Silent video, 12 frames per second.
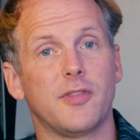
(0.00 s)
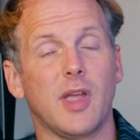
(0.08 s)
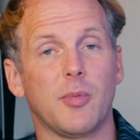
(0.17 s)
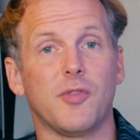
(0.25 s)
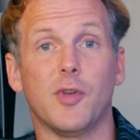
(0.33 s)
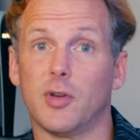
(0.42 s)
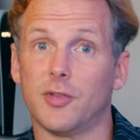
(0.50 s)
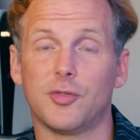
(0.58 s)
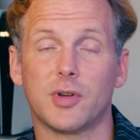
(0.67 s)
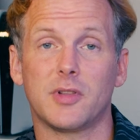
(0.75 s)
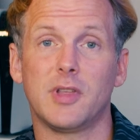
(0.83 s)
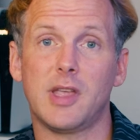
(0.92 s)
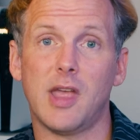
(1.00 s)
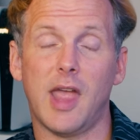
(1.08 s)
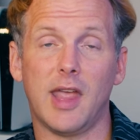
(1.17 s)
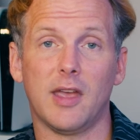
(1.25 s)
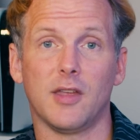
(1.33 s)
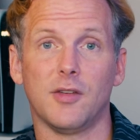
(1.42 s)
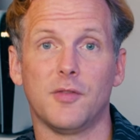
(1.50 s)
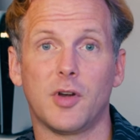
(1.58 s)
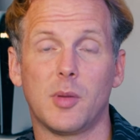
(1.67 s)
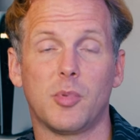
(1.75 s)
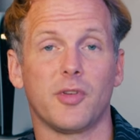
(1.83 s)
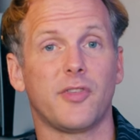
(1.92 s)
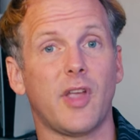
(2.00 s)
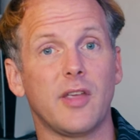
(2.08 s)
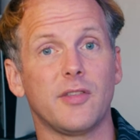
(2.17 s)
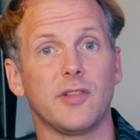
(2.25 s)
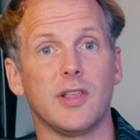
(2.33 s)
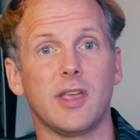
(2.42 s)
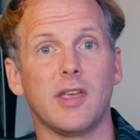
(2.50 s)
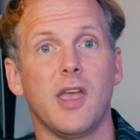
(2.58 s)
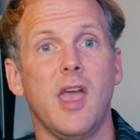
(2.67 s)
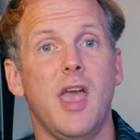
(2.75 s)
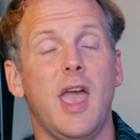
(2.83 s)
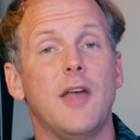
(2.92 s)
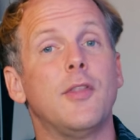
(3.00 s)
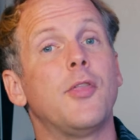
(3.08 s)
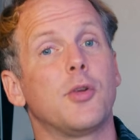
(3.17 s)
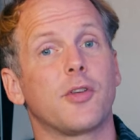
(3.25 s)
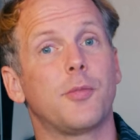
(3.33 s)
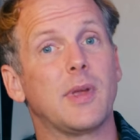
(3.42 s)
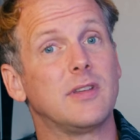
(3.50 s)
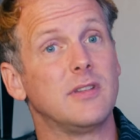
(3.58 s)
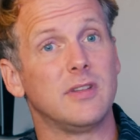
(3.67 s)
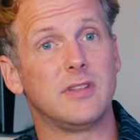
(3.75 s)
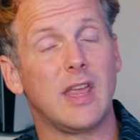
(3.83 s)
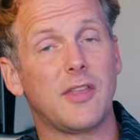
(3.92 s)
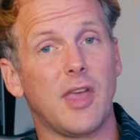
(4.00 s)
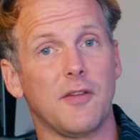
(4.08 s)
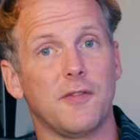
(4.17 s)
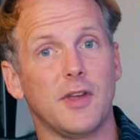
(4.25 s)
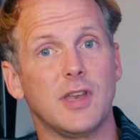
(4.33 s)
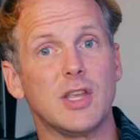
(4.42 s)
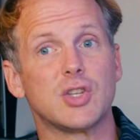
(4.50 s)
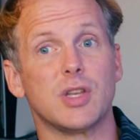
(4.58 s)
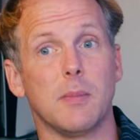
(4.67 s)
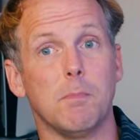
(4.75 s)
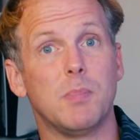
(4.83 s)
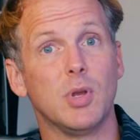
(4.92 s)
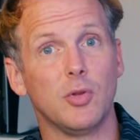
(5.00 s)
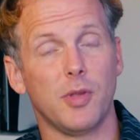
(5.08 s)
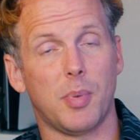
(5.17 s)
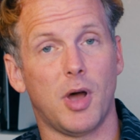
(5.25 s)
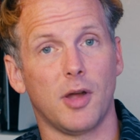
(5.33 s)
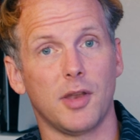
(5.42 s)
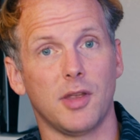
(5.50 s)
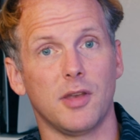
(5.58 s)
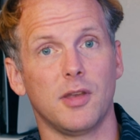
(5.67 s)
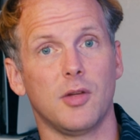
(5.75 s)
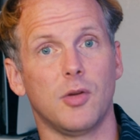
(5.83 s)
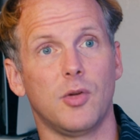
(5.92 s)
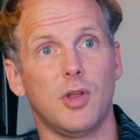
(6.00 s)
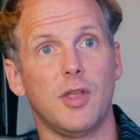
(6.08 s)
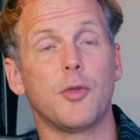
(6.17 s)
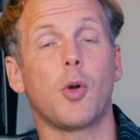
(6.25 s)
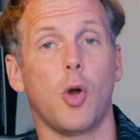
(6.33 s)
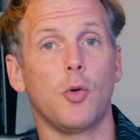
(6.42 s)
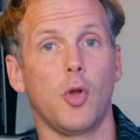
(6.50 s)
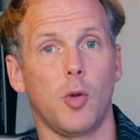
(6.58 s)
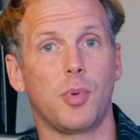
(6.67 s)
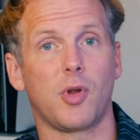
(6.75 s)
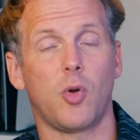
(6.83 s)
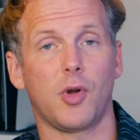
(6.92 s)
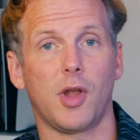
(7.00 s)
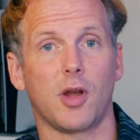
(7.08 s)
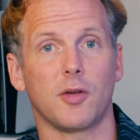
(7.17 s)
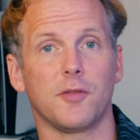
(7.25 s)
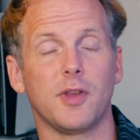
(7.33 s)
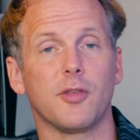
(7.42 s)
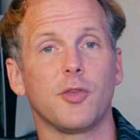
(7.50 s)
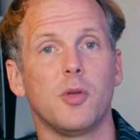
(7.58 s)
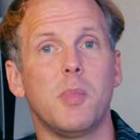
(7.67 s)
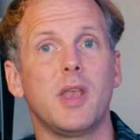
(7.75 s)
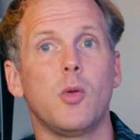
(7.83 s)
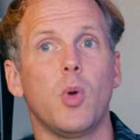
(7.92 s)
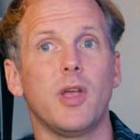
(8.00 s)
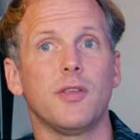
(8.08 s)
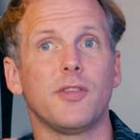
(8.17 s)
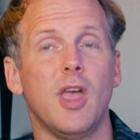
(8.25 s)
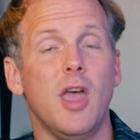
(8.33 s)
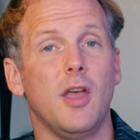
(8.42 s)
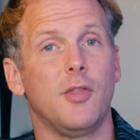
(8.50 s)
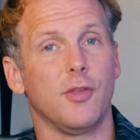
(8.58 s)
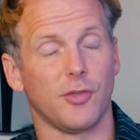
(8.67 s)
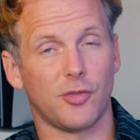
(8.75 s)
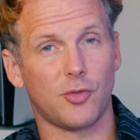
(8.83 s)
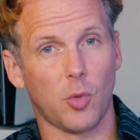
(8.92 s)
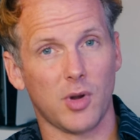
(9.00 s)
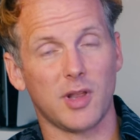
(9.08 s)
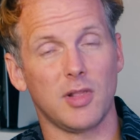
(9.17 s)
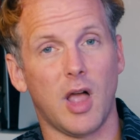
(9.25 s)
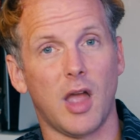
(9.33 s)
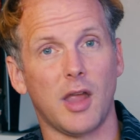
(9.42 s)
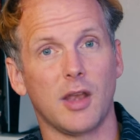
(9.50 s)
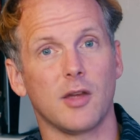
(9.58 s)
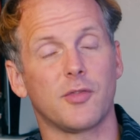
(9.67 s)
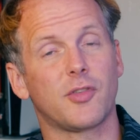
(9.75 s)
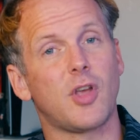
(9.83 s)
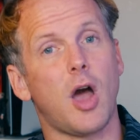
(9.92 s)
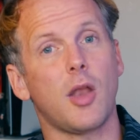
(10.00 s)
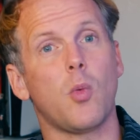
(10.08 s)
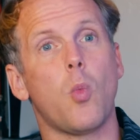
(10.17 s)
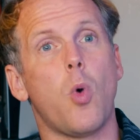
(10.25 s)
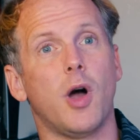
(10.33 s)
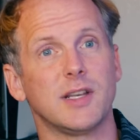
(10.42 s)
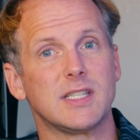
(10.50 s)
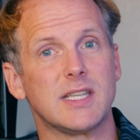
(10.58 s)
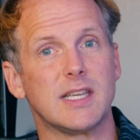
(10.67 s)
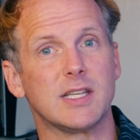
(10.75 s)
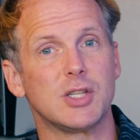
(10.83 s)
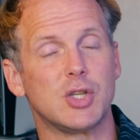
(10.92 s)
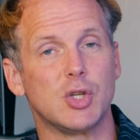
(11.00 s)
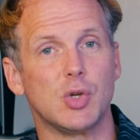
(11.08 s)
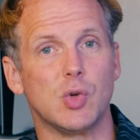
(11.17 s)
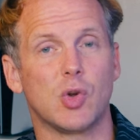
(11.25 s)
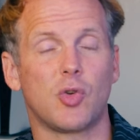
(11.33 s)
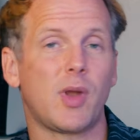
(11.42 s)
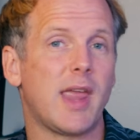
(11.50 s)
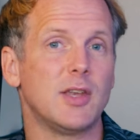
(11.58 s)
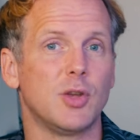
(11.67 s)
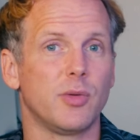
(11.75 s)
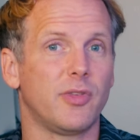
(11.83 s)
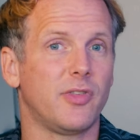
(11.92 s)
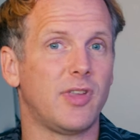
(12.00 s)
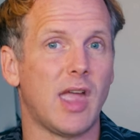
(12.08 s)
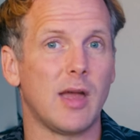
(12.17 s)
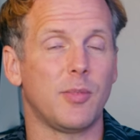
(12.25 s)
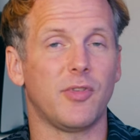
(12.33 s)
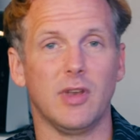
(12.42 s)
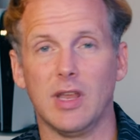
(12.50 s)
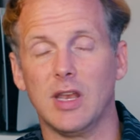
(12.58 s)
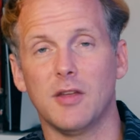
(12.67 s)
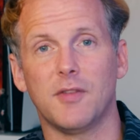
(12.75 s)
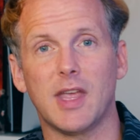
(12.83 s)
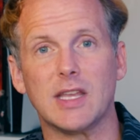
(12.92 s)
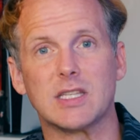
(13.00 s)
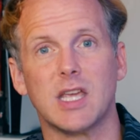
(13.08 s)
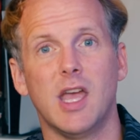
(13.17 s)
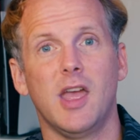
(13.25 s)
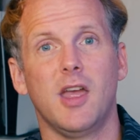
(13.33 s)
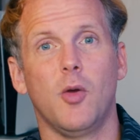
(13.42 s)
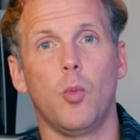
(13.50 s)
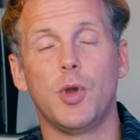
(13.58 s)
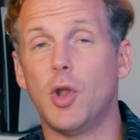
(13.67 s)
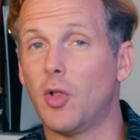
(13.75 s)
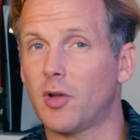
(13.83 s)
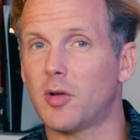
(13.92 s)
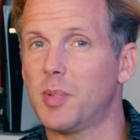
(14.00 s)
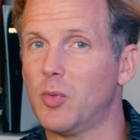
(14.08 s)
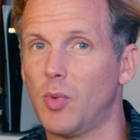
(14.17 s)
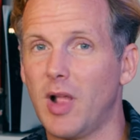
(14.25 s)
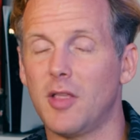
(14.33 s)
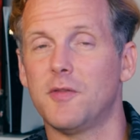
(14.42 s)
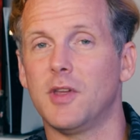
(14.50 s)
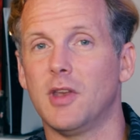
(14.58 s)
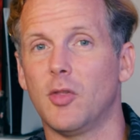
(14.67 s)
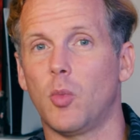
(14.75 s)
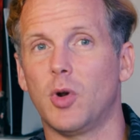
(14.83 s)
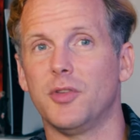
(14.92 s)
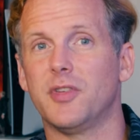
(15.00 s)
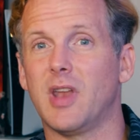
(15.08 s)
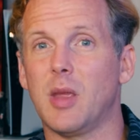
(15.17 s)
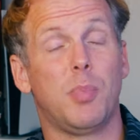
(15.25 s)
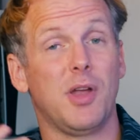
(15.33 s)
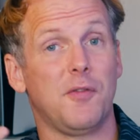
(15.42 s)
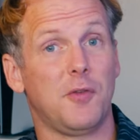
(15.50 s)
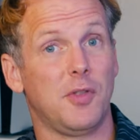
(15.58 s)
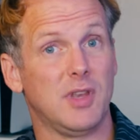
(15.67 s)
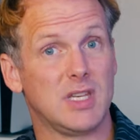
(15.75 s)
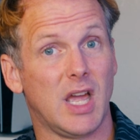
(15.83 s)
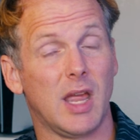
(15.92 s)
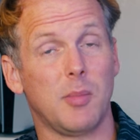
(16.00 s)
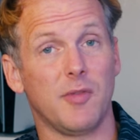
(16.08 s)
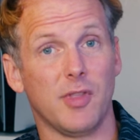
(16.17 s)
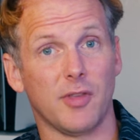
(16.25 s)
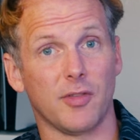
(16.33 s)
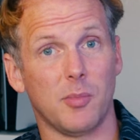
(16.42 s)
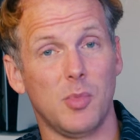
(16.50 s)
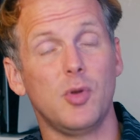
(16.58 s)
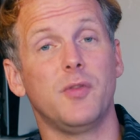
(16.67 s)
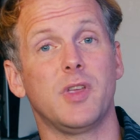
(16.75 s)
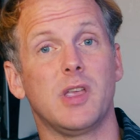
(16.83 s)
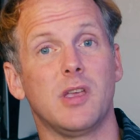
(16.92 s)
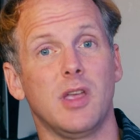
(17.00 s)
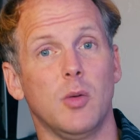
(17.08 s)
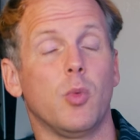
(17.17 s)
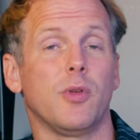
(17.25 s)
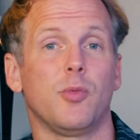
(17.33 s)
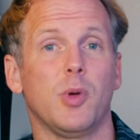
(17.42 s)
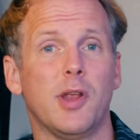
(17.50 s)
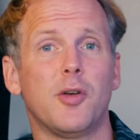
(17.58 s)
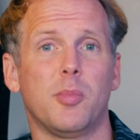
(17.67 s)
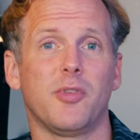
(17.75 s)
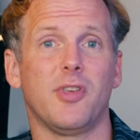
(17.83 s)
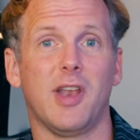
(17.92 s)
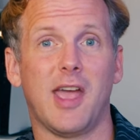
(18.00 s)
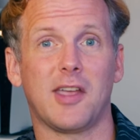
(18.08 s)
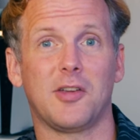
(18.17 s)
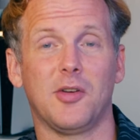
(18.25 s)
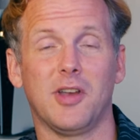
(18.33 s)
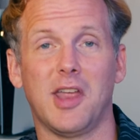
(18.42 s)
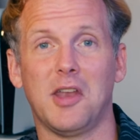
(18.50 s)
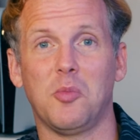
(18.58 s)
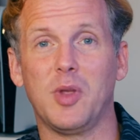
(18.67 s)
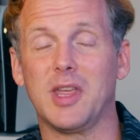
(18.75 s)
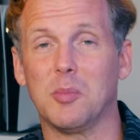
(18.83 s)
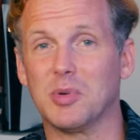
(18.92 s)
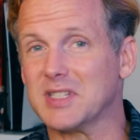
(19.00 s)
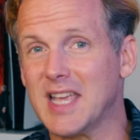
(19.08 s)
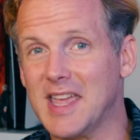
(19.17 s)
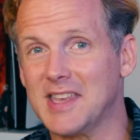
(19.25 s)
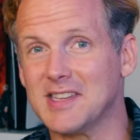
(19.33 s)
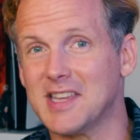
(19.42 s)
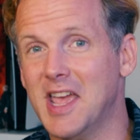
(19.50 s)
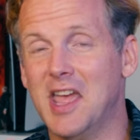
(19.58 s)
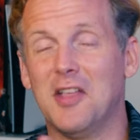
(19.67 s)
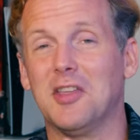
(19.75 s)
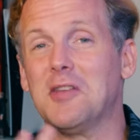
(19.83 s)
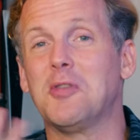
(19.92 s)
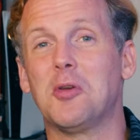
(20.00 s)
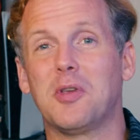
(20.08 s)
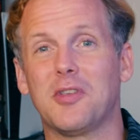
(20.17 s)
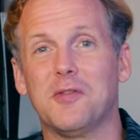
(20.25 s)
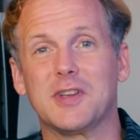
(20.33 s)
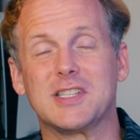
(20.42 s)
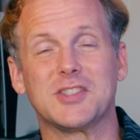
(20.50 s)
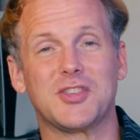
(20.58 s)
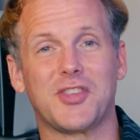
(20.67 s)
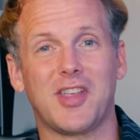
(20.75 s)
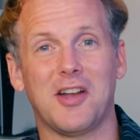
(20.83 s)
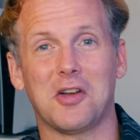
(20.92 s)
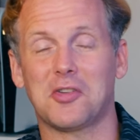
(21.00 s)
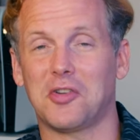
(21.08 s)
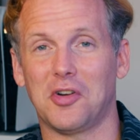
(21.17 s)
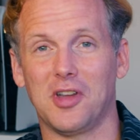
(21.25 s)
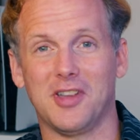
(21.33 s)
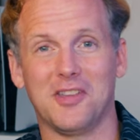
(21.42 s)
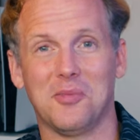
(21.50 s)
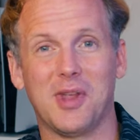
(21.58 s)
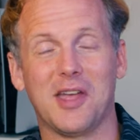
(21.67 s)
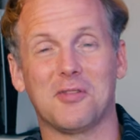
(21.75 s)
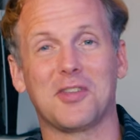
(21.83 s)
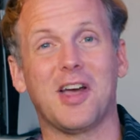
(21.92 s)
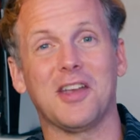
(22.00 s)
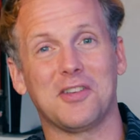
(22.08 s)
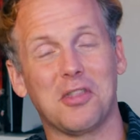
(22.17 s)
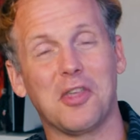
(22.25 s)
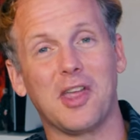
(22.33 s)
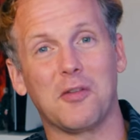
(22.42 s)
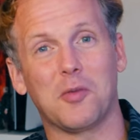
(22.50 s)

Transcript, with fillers: steps very strictly and very precisely, and then they're expected to take that foundation and build upon it in their own open choreography. So, in many ways, the storyline of Scott wanting to create new steps and innovate would no longer be relevant in the world today. But for the time of this movie, it was 100% accurate. And we can pretend that even though he's a fictitious character, it, we have Scott to thank